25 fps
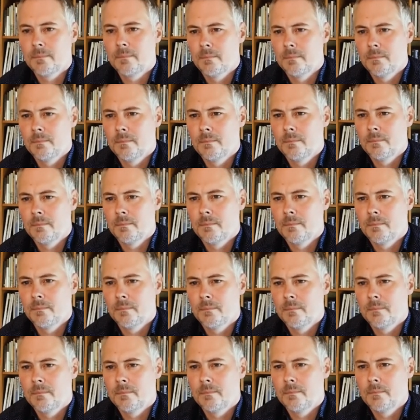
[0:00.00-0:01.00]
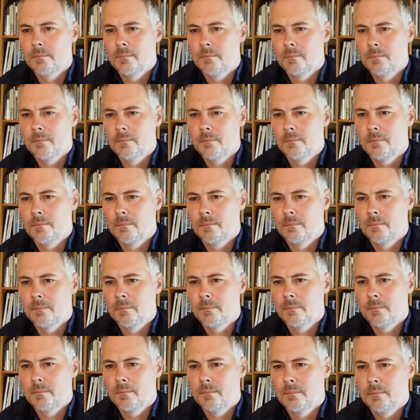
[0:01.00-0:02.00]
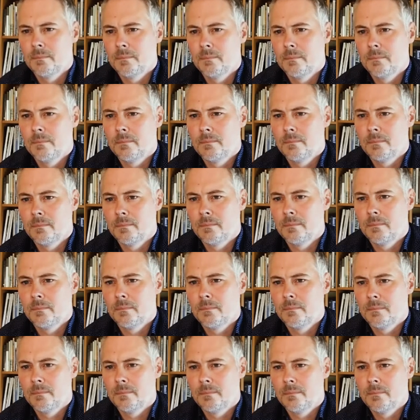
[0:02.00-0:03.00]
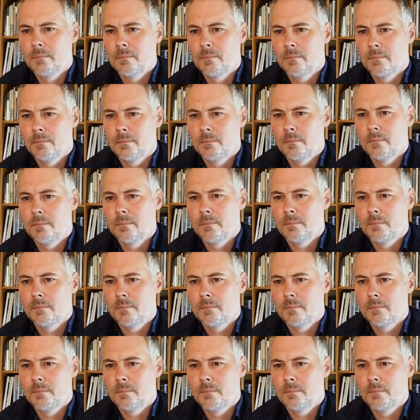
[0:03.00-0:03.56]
(not speaking)